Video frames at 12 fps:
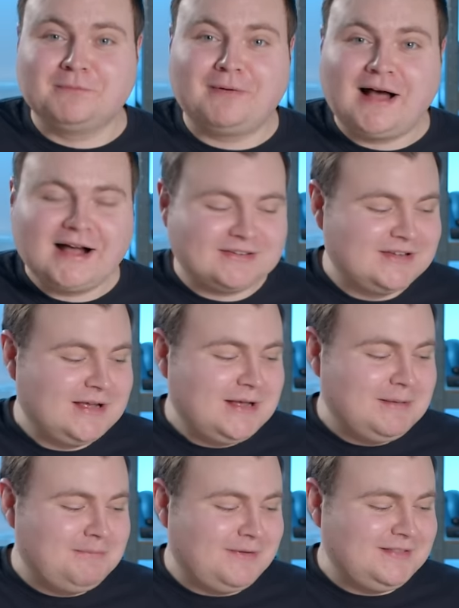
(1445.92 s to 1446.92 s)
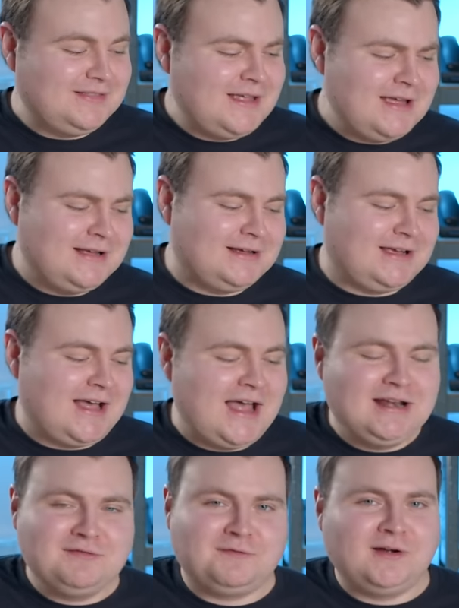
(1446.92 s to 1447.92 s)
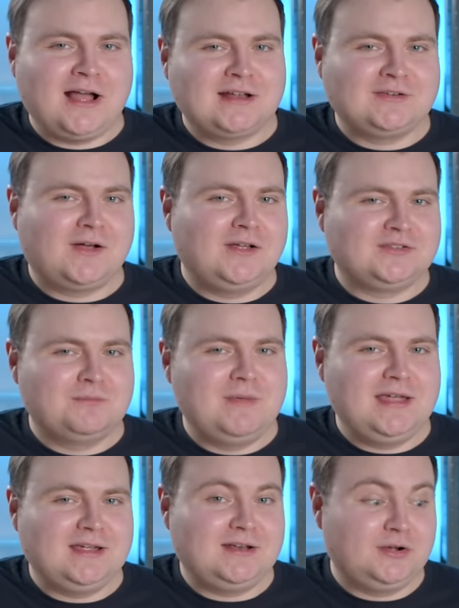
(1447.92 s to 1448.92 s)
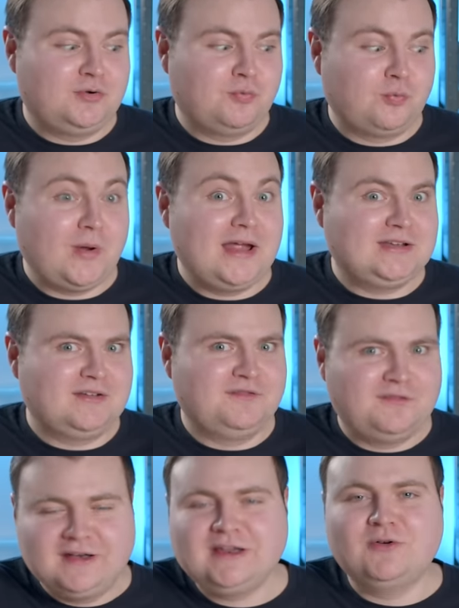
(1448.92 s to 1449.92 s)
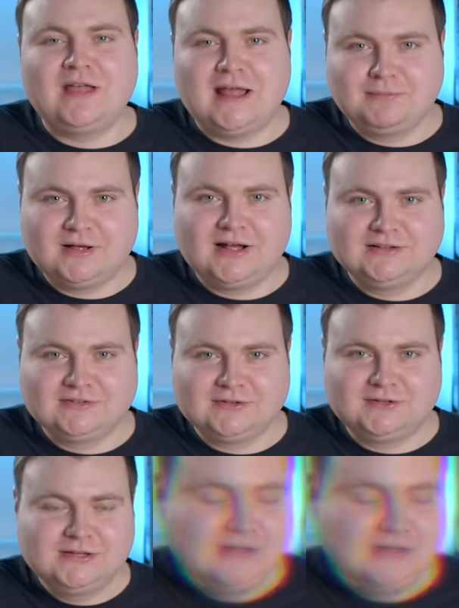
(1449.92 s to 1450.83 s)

box, but they kind of forgot to also make it a great video game console.